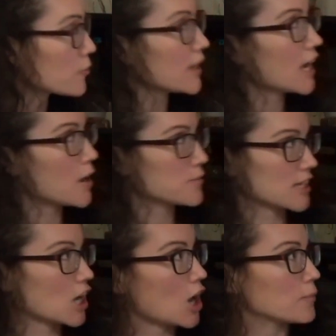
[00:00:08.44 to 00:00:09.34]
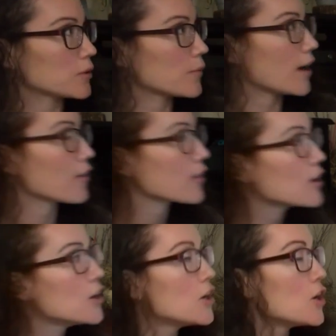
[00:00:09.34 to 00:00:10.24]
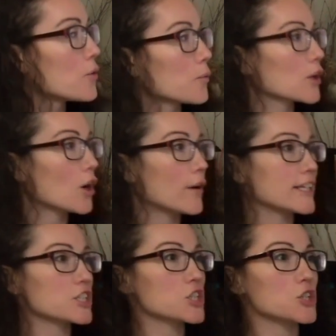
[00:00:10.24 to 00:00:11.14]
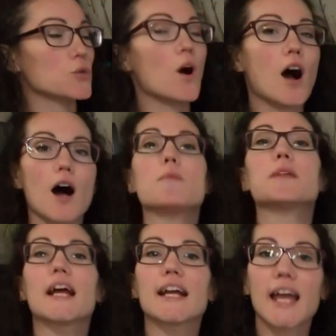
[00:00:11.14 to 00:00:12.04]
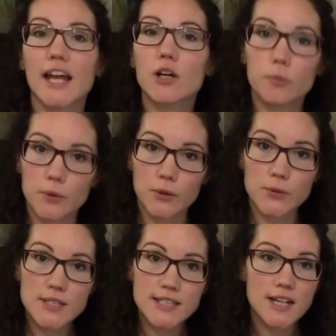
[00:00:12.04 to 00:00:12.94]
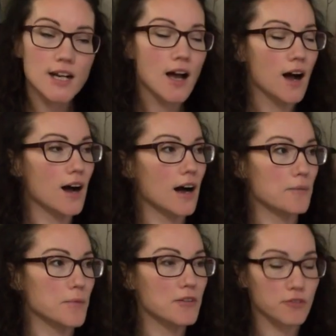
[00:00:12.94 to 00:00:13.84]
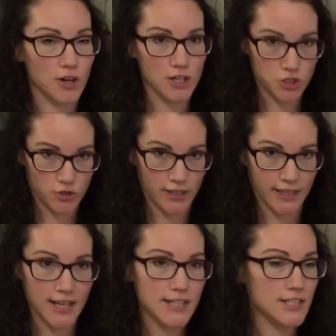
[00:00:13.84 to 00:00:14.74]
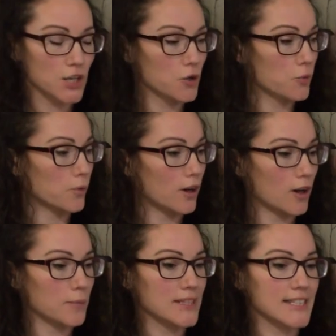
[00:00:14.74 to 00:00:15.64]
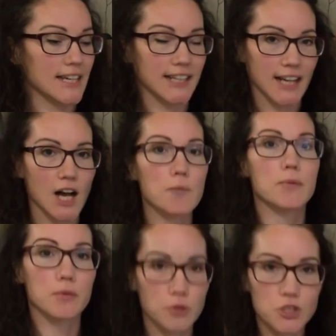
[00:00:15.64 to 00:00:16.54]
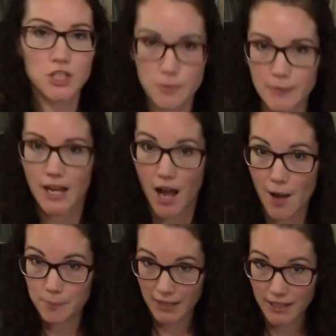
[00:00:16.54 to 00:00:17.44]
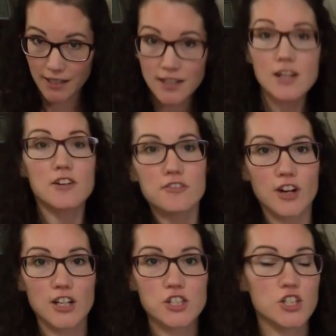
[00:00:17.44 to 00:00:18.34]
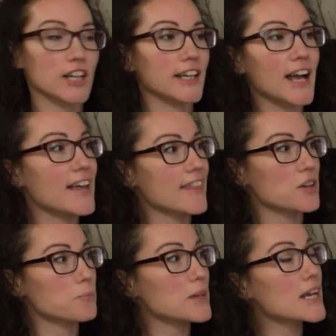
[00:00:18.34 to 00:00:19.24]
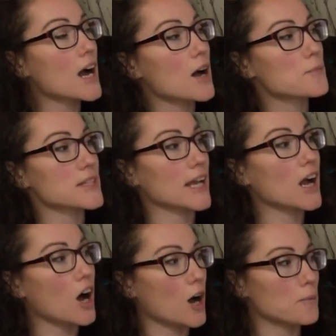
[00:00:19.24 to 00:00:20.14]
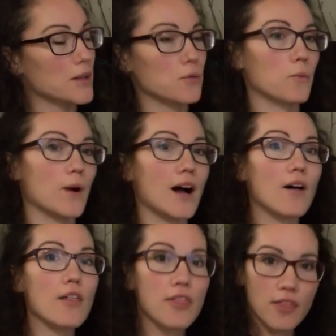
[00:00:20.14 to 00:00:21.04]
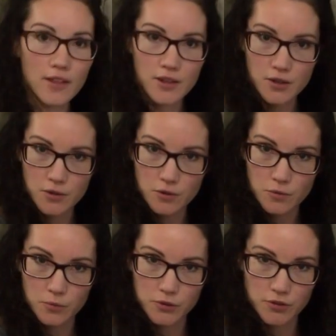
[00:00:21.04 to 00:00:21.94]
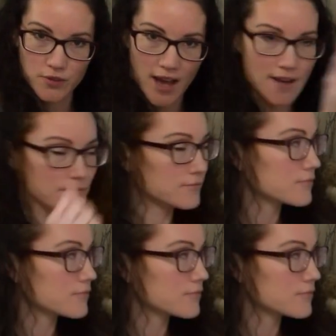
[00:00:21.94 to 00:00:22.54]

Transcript: becomes a Commonwealth. We're going to hop like kangaroos for Australia. So we'll all be standing up and we'll just be hopping for Australia, and then becomes a Commonwealth. We'll do that.